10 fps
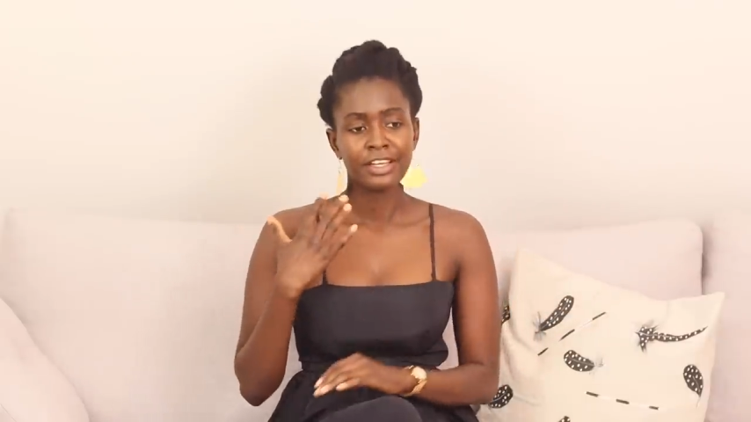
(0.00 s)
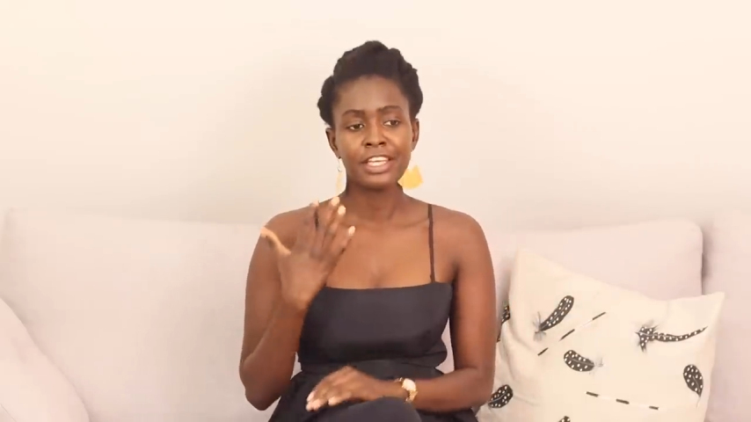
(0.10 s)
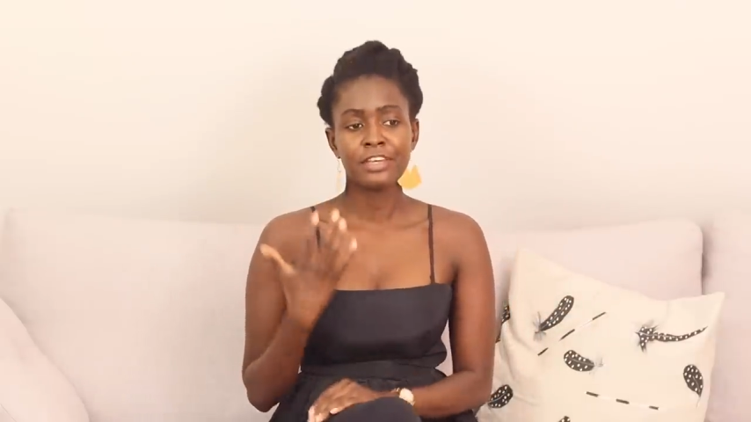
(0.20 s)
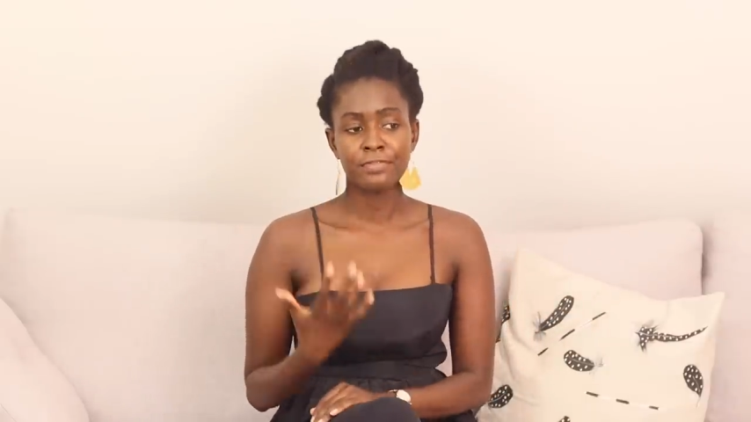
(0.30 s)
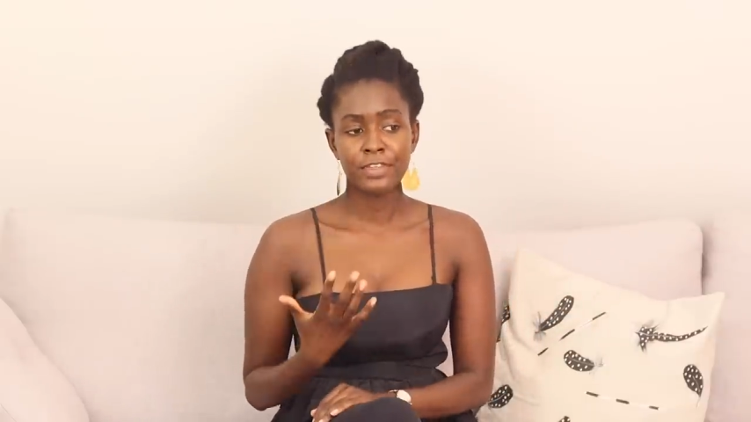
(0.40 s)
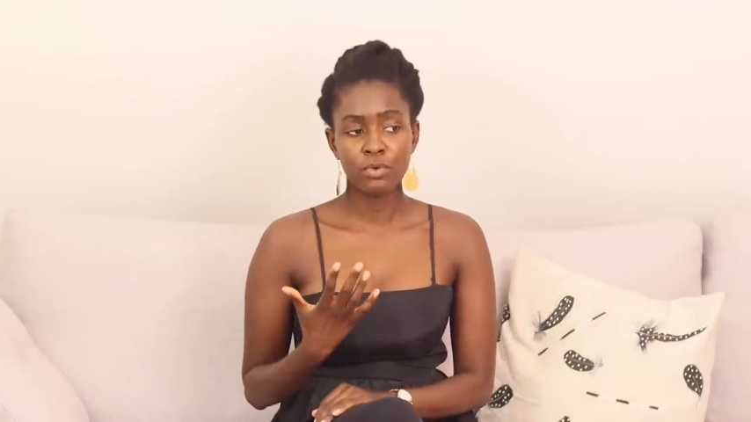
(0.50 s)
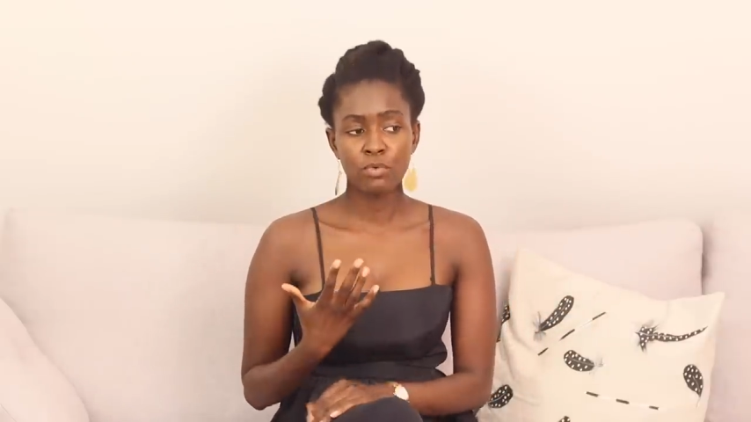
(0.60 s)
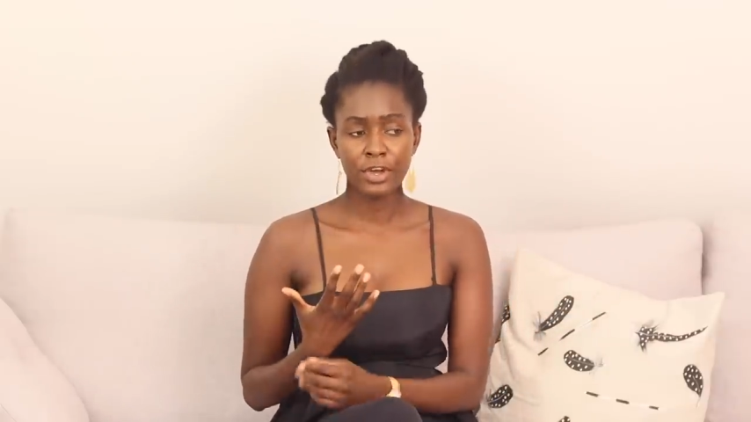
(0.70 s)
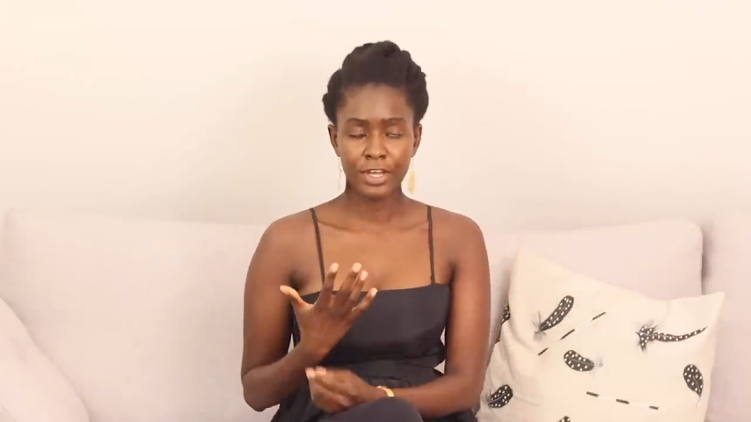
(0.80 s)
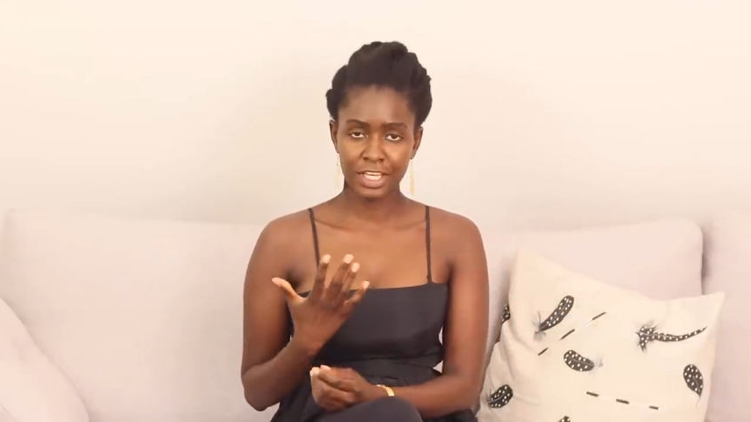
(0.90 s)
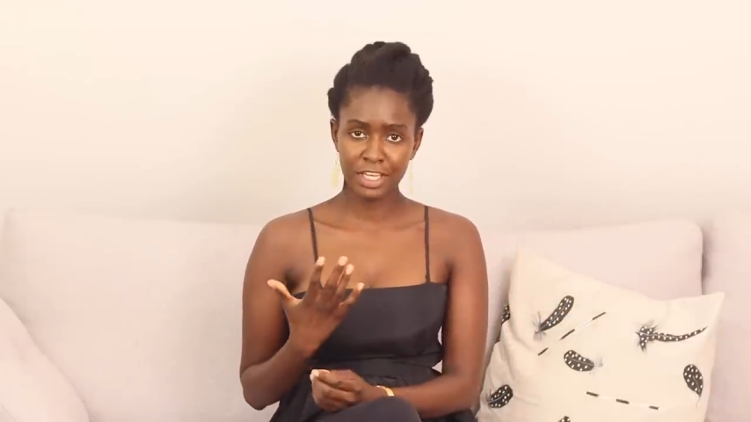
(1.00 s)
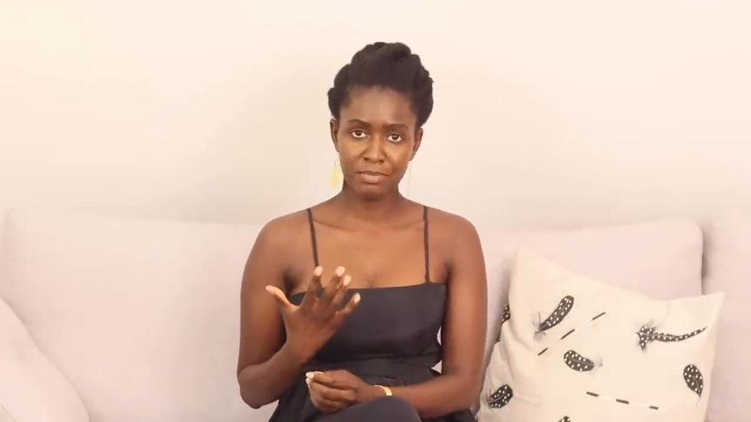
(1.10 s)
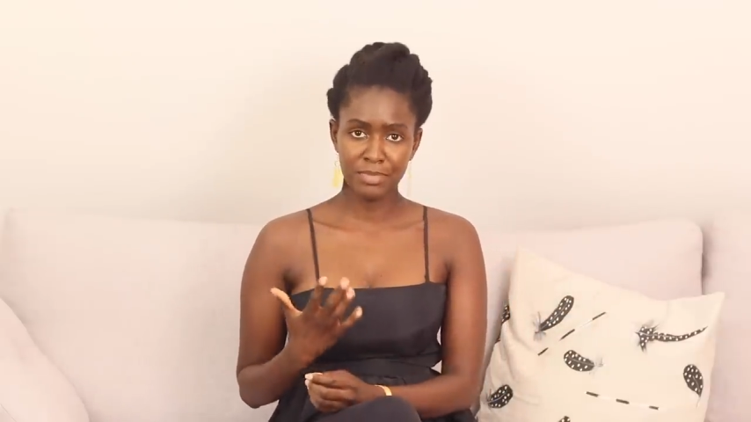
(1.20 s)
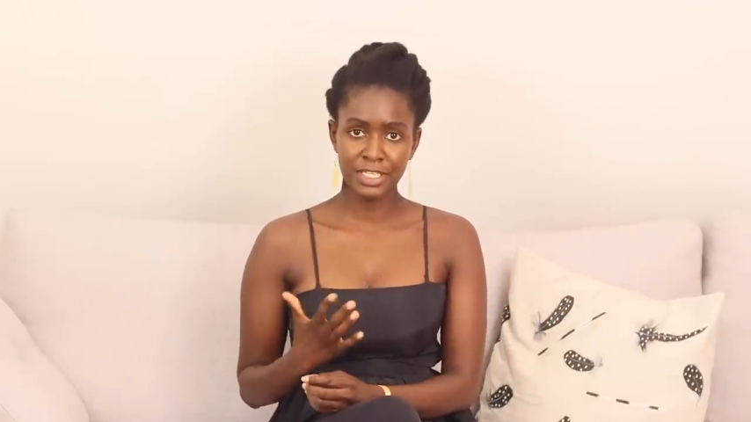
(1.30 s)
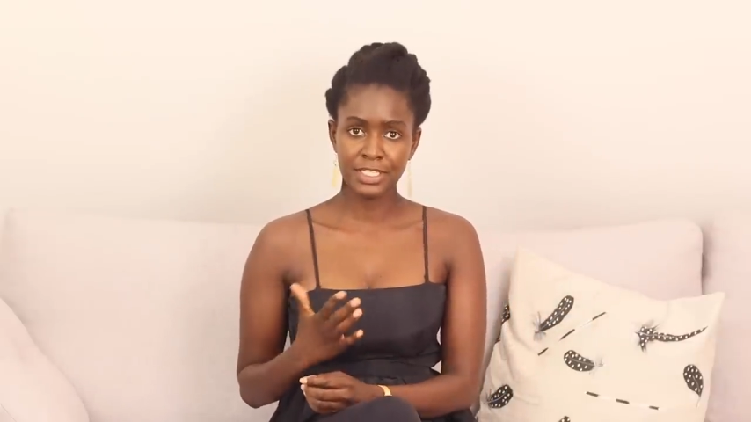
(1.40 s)
if they work
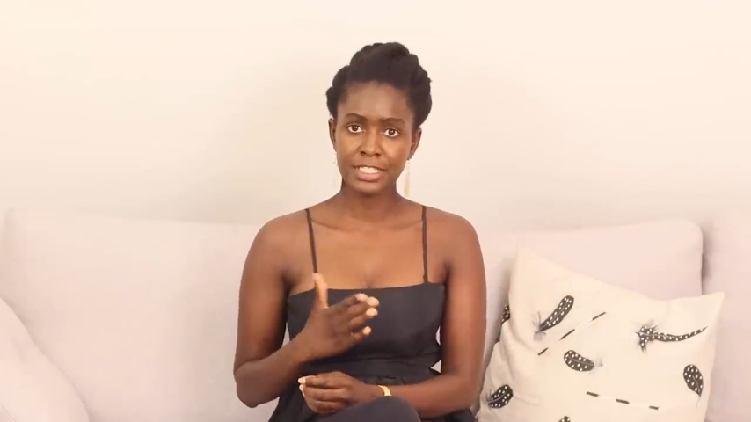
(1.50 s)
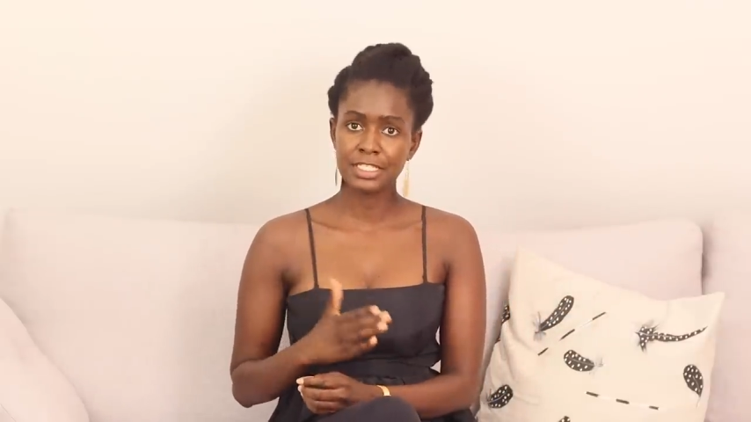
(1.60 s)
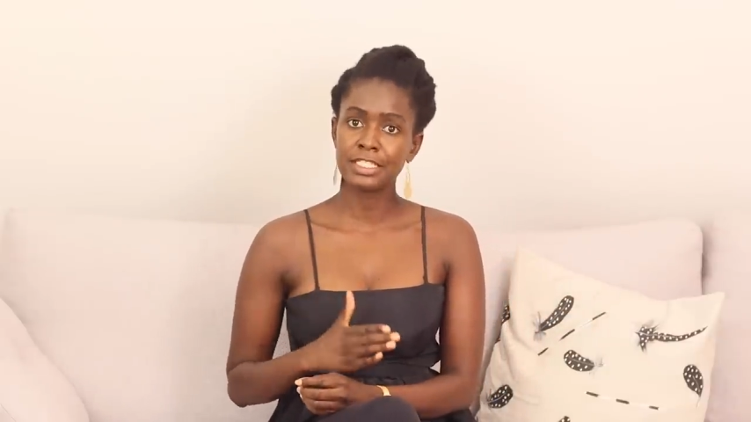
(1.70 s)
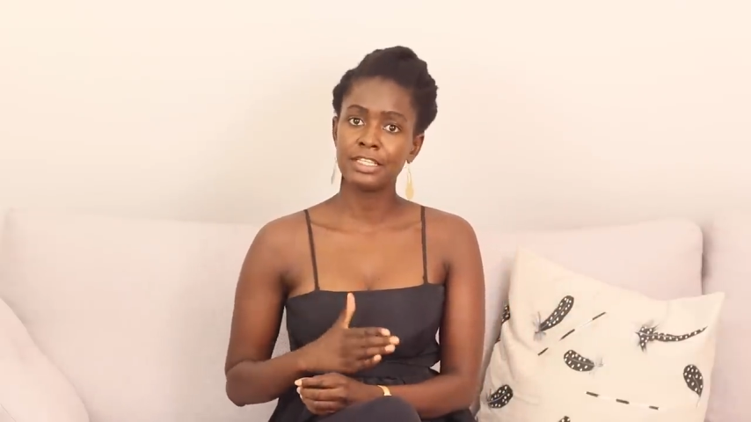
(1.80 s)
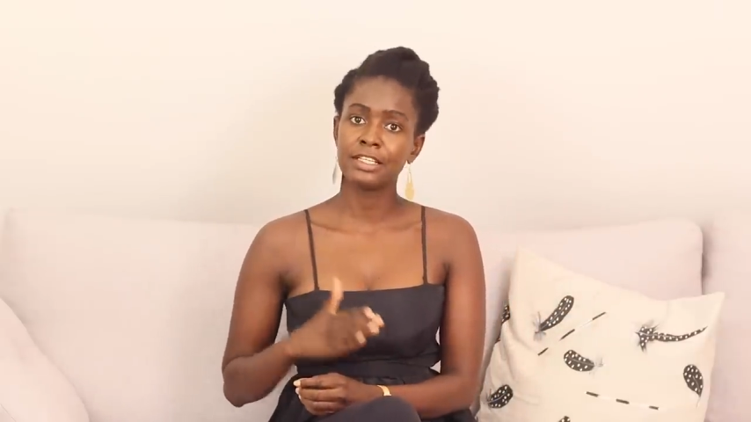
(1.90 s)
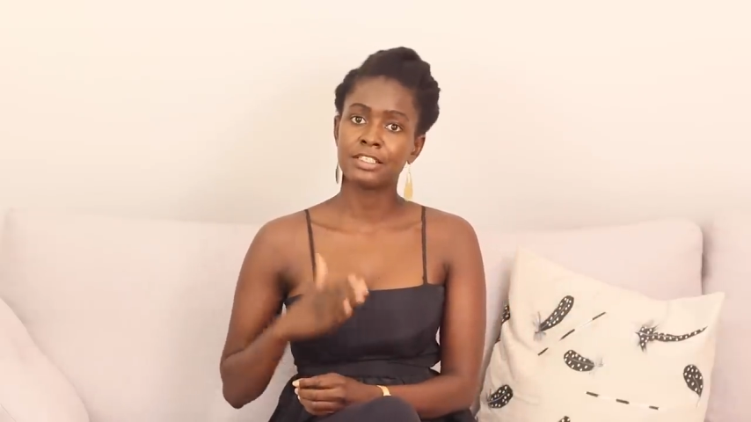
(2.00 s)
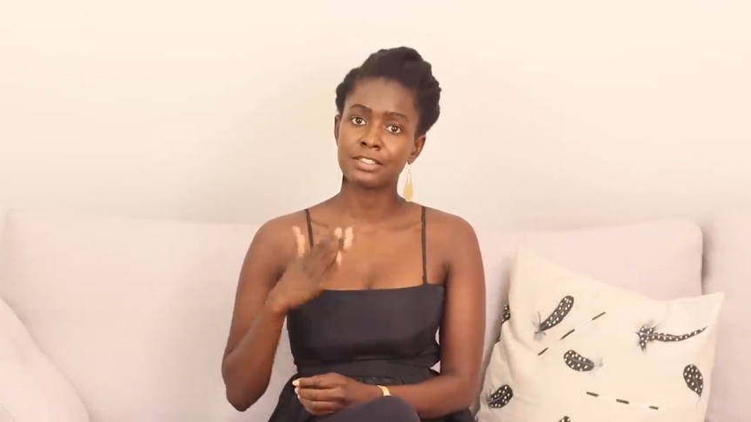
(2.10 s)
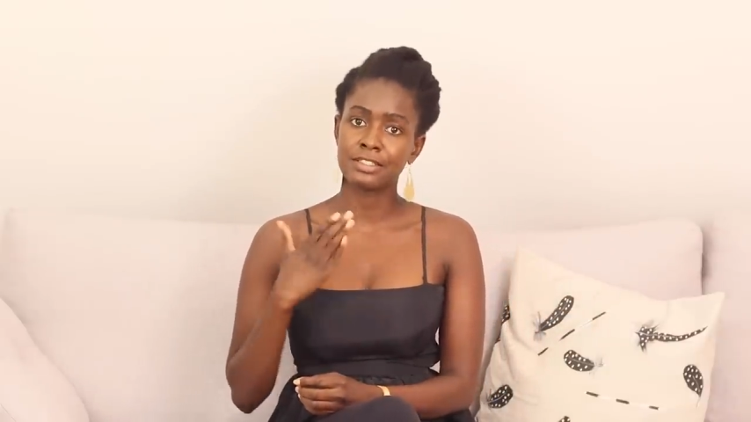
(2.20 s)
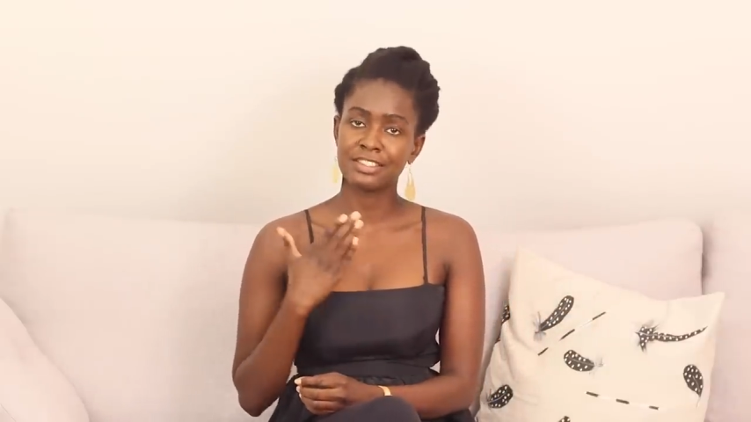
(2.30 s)
immediately, it